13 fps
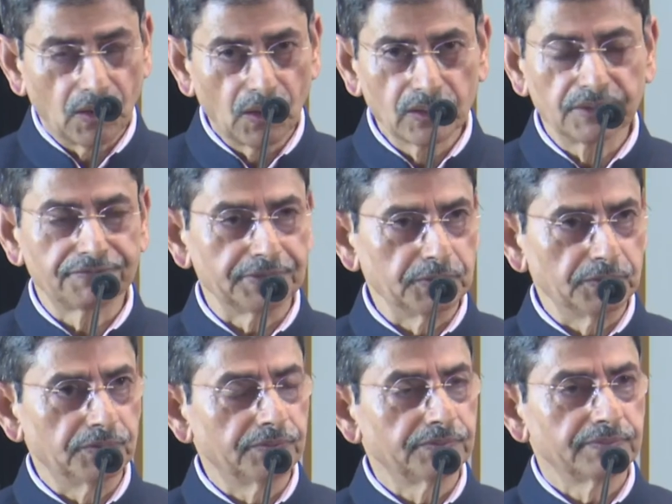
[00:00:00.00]
all of
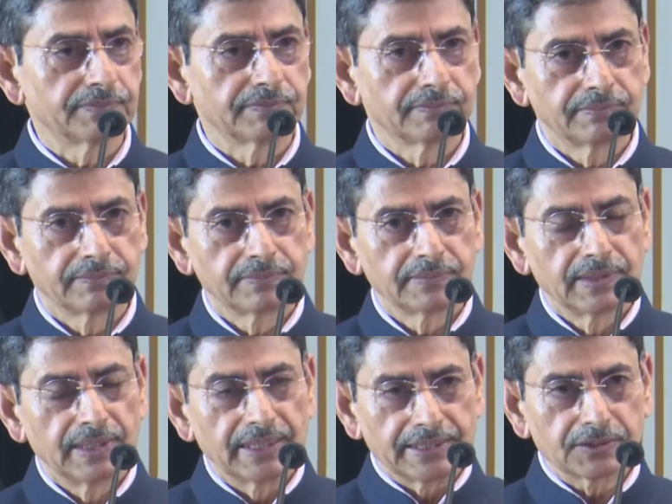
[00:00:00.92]
you,
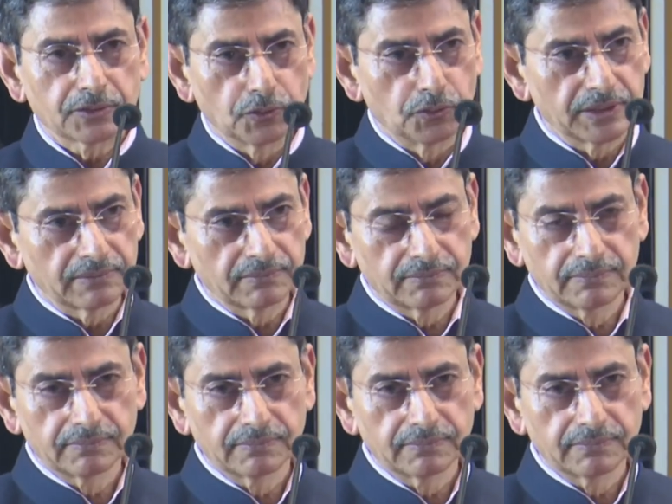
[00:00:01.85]
including